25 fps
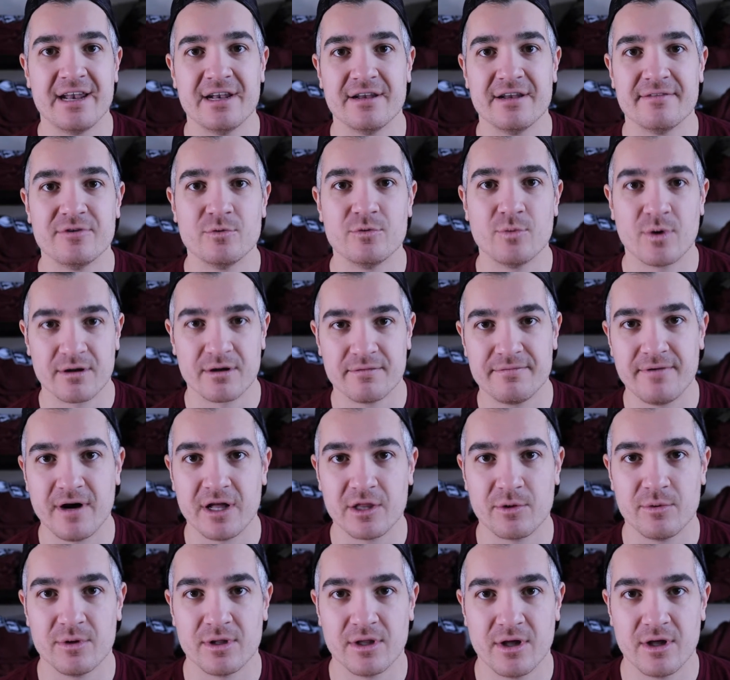And if you want to
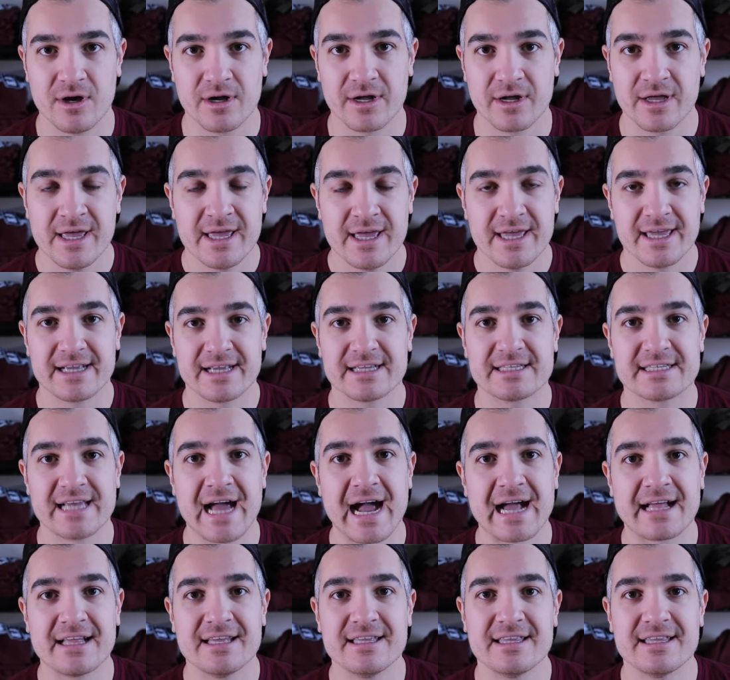follow along
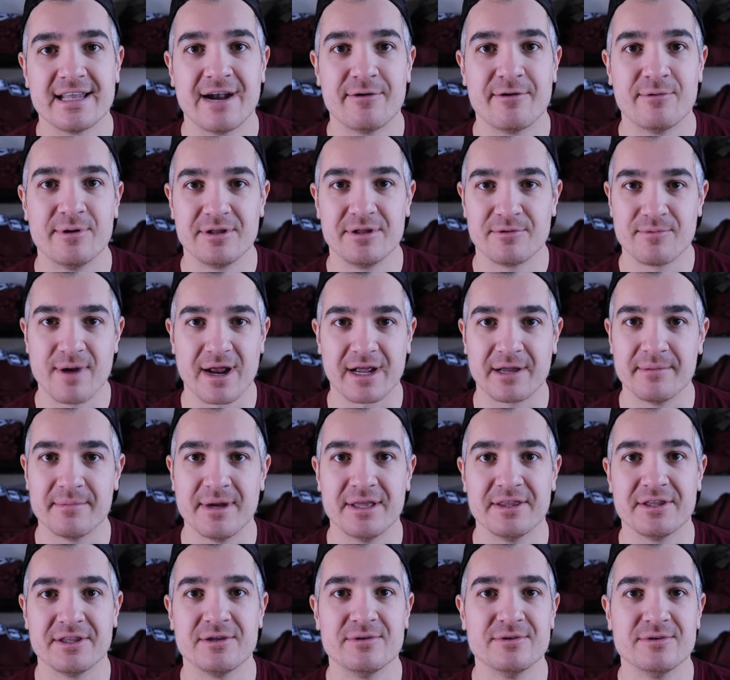exactly, then I really
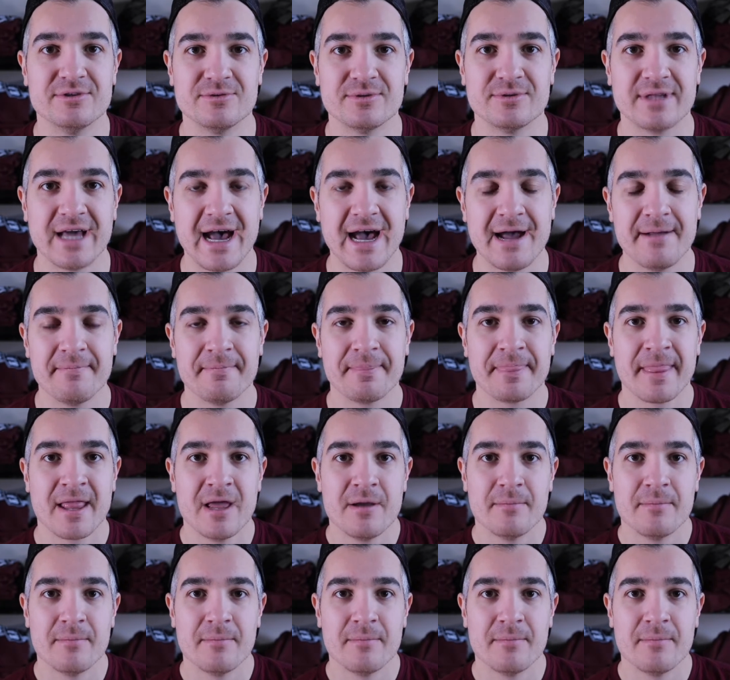recommend that you do that.